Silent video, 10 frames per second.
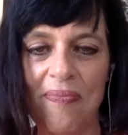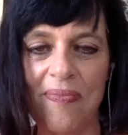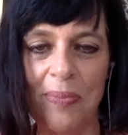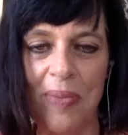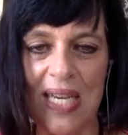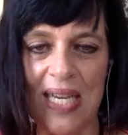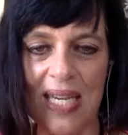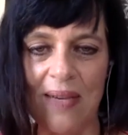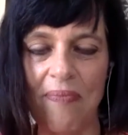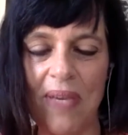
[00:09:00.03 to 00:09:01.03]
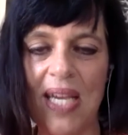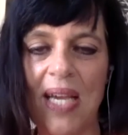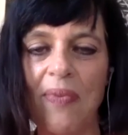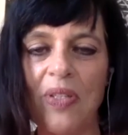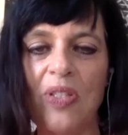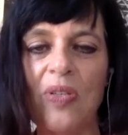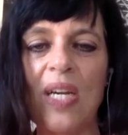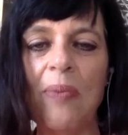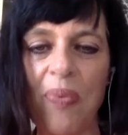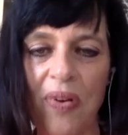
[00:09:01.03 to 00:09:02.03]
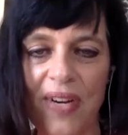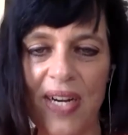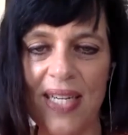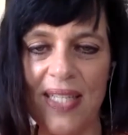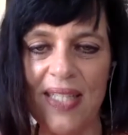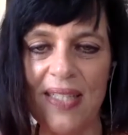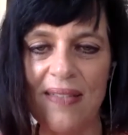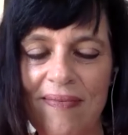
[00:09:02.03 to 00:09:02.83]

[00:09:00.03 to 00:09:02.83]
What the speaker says: speaking, being able to improvise.